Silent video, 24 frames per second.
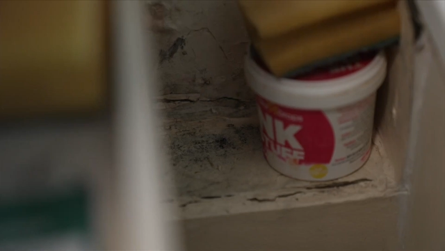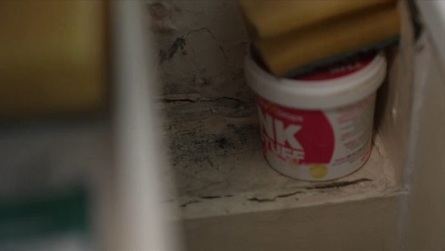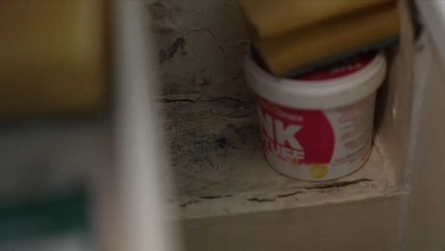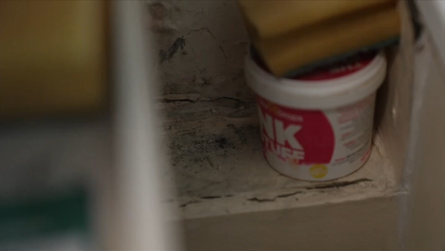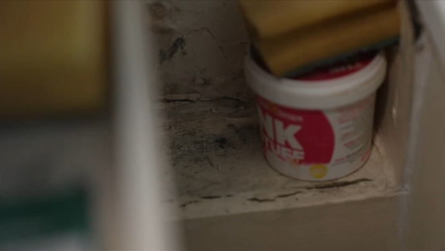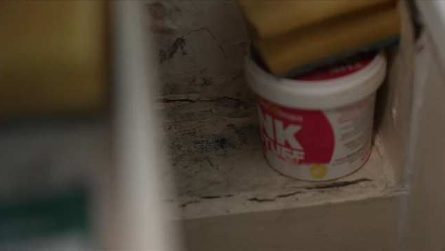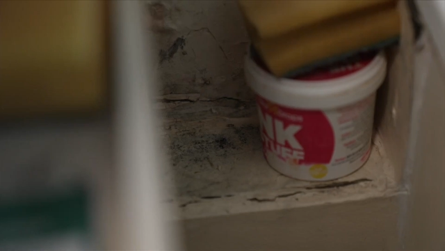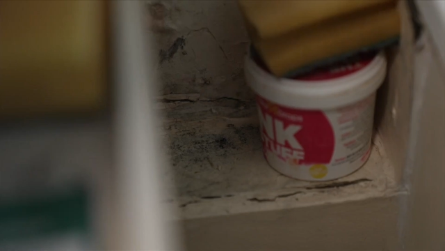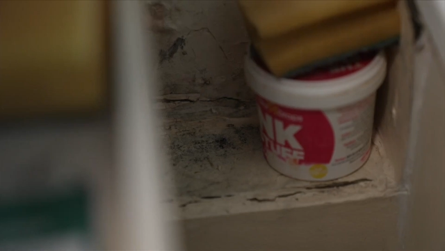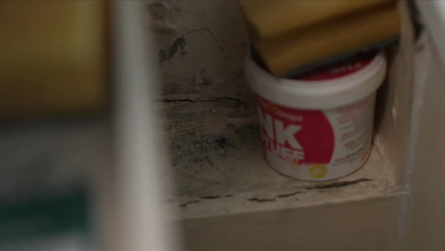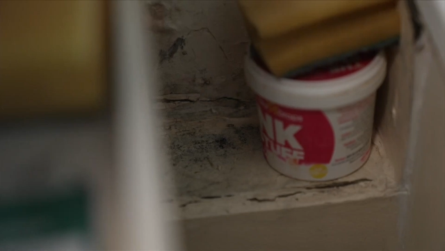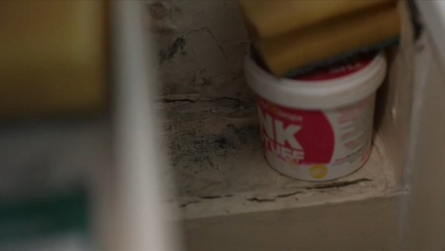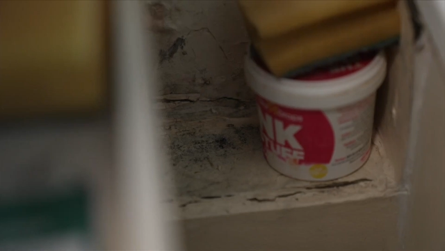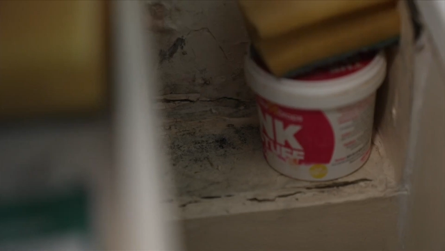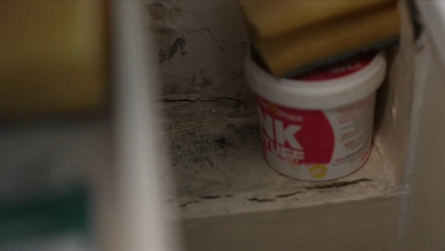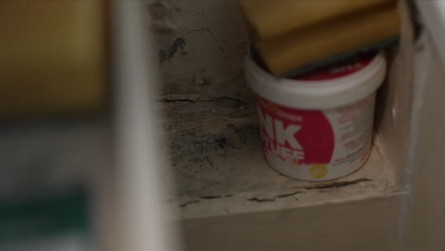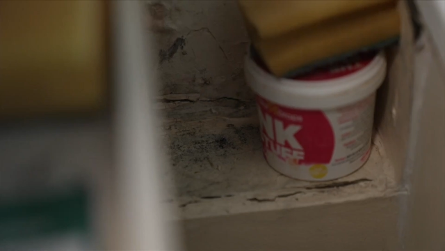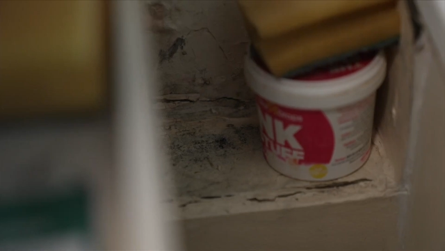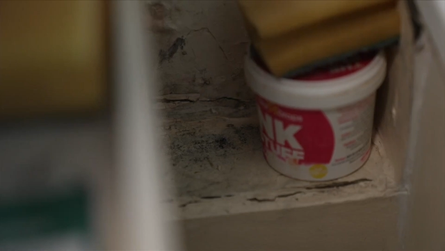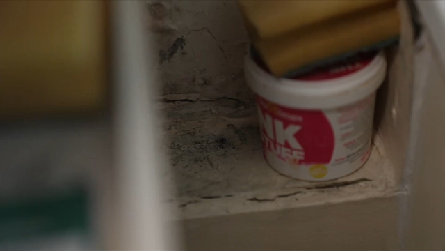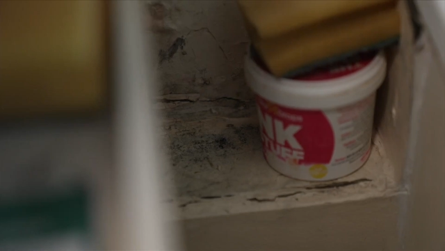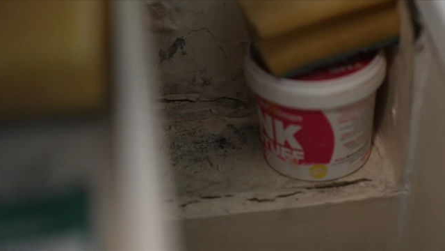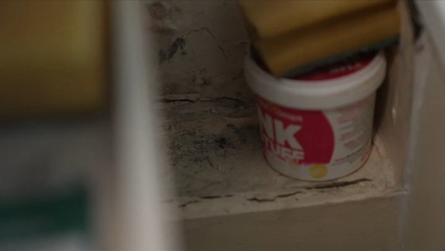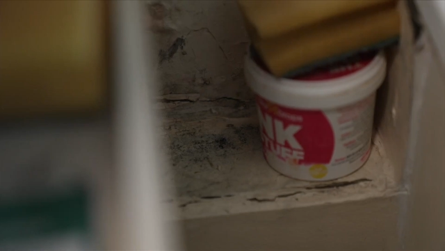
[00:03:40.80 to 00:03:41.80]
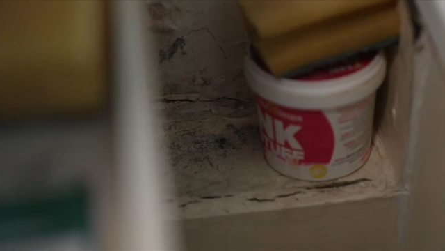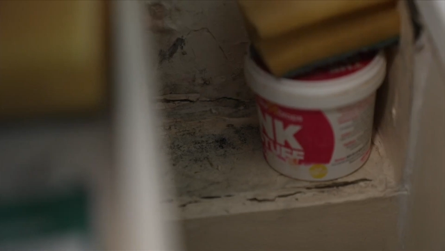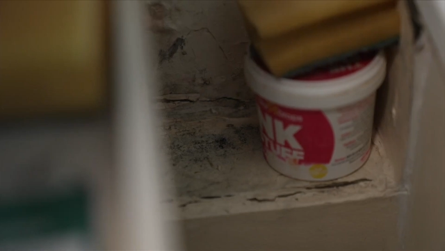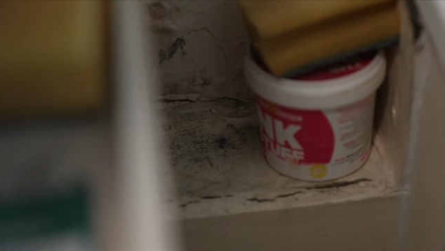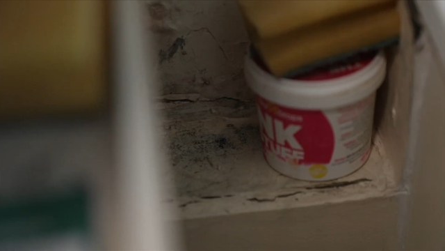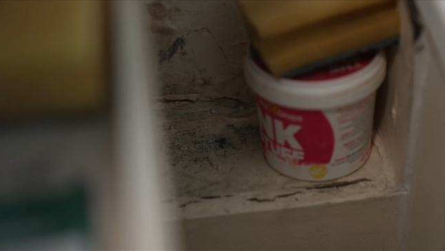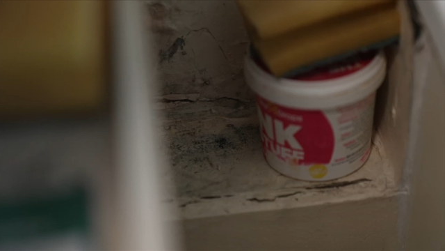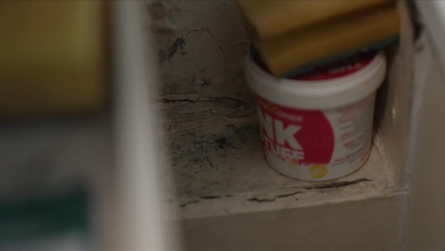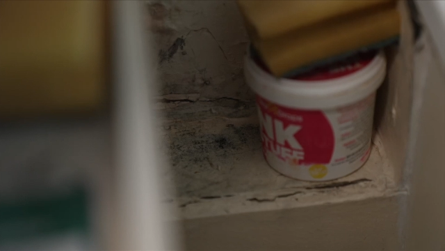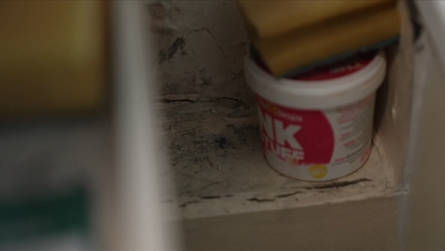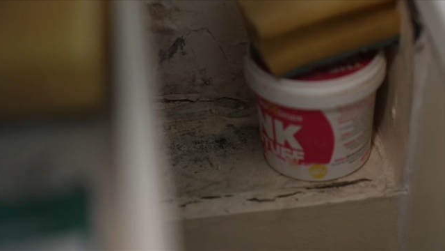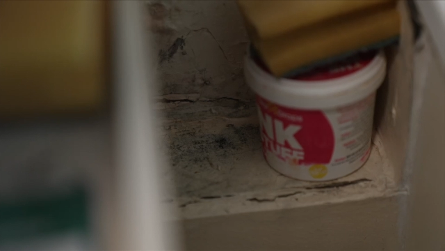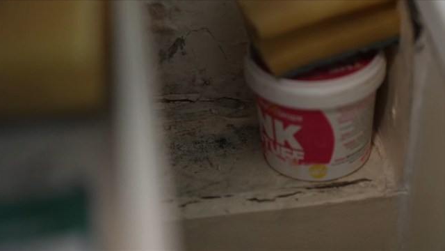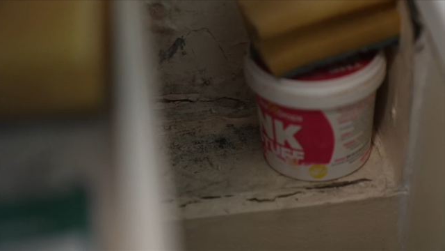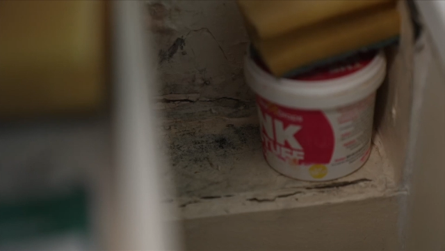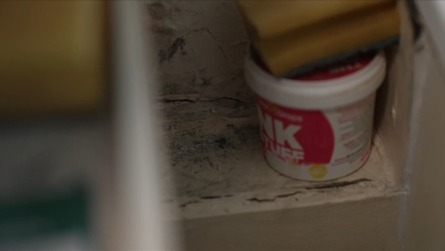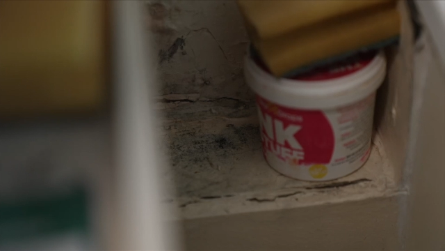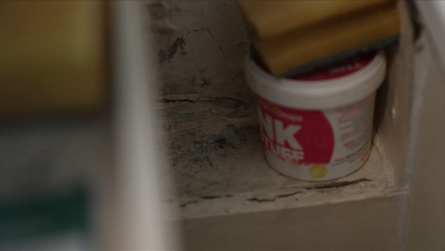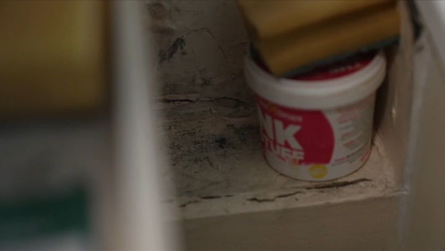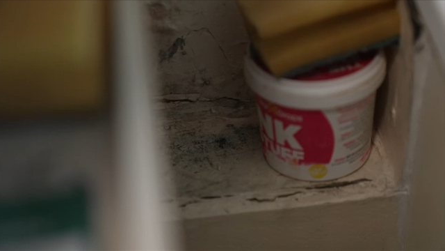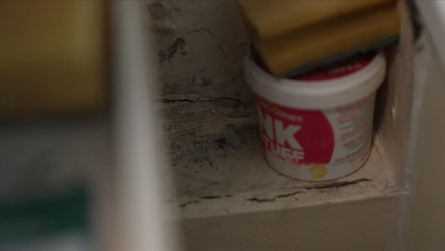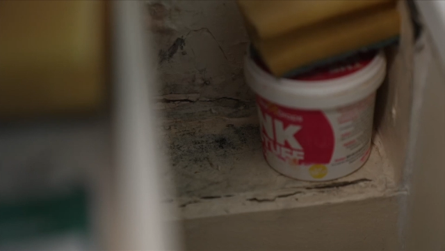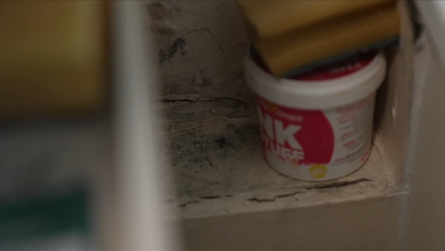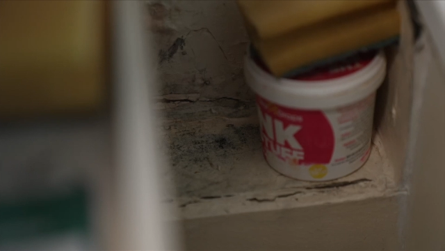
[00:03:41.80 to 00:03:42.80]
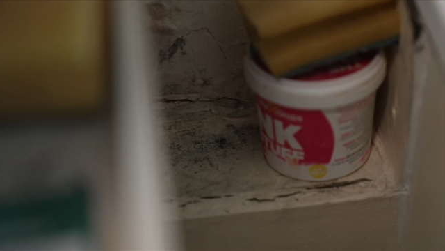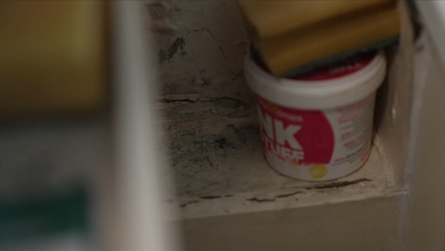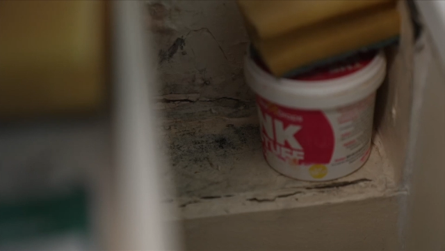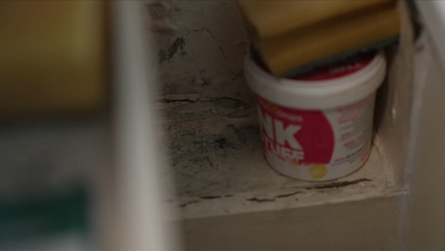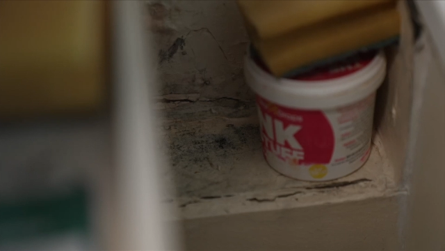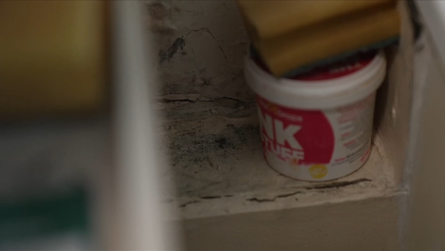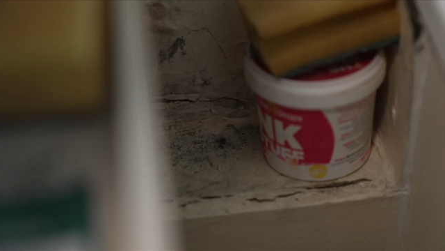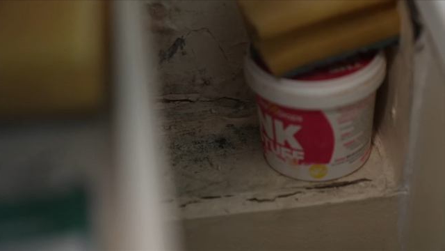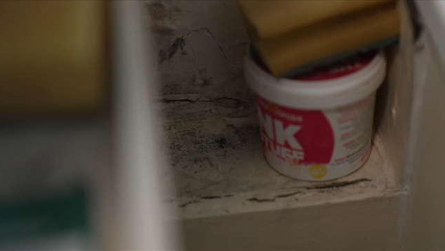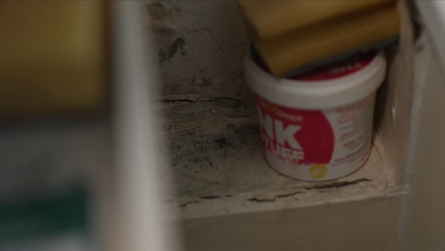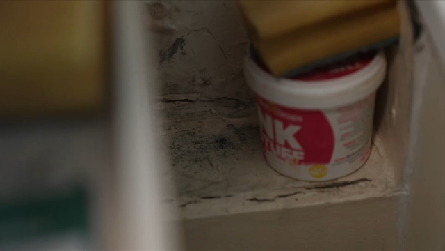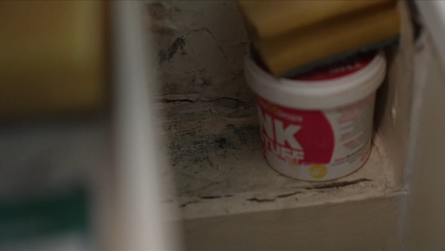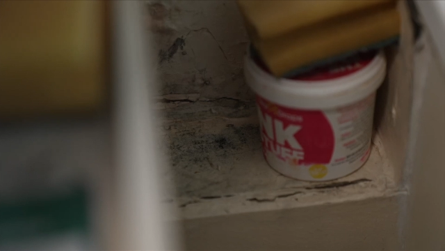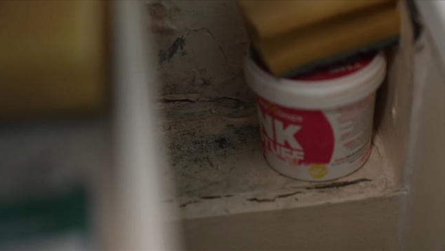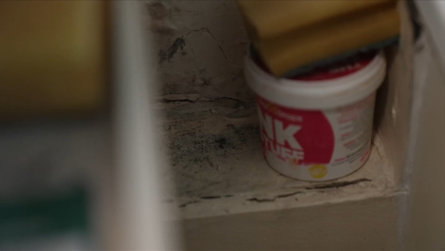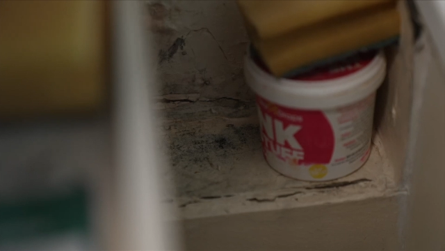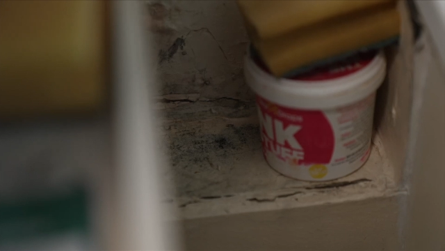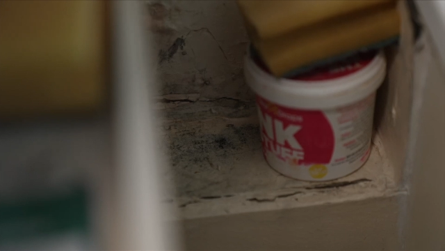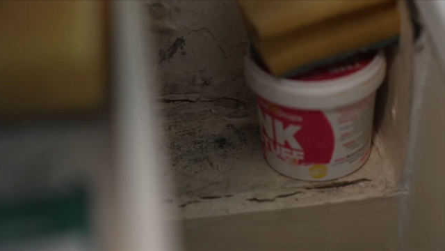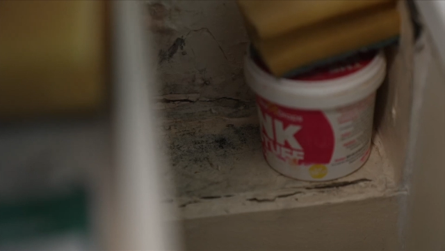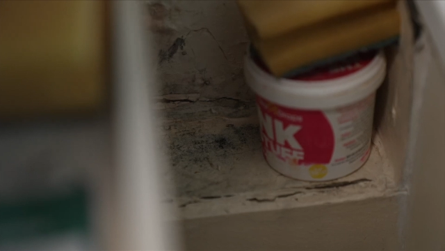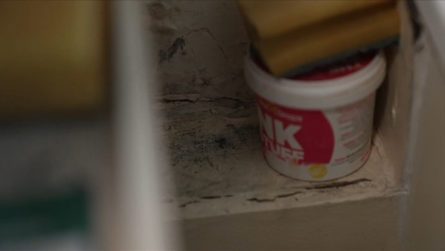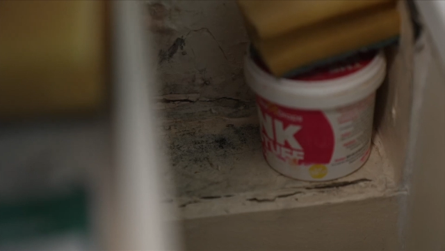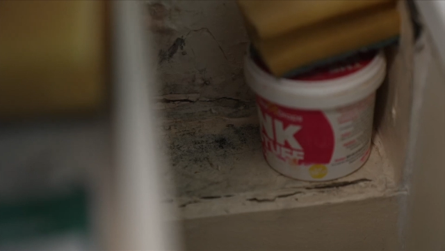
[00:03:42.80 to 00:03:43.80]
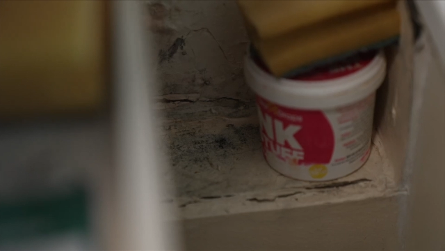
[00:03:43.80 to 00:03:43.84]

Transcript: [unreadable: no face in view]